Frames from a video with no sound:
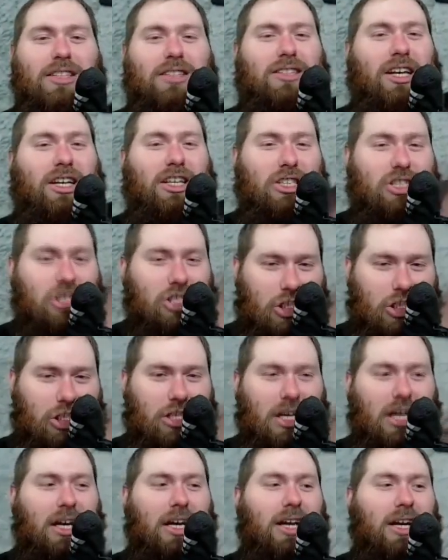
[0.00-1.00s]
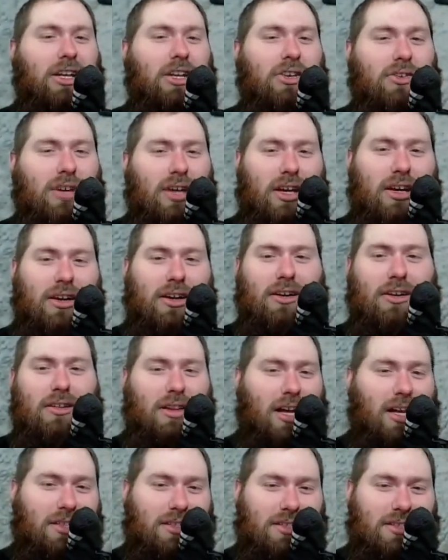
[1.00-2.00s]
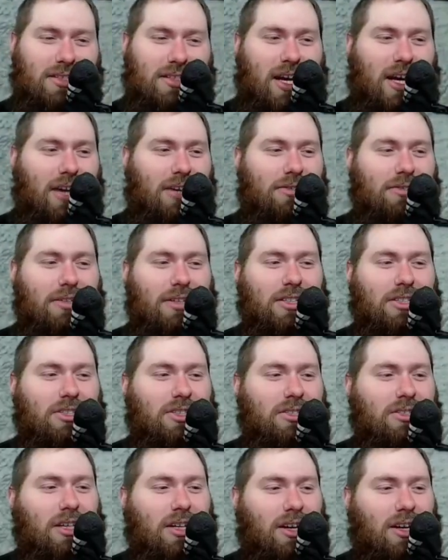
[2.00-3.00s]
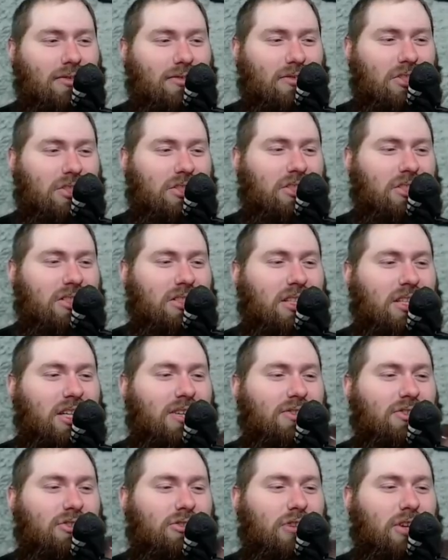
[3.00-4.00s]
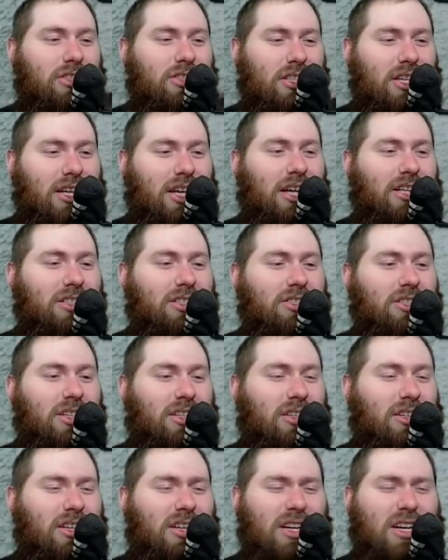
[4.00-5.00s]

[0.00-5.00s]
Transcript: It's like. You hear that sound that's just like of just sleeves crunching against each other.